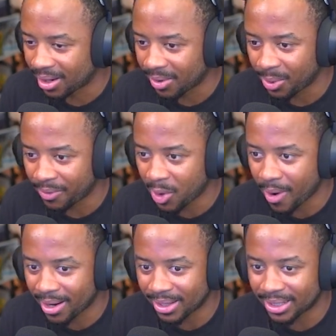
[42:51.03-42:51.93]
We've
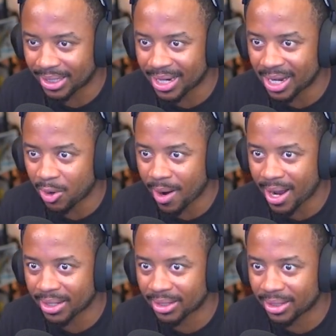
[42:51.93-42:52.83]
acquired the city
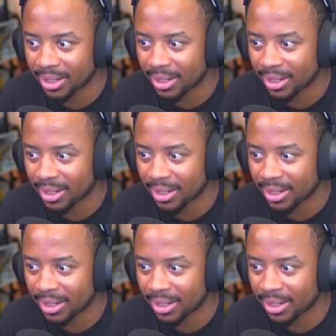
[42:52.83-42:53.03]
crest.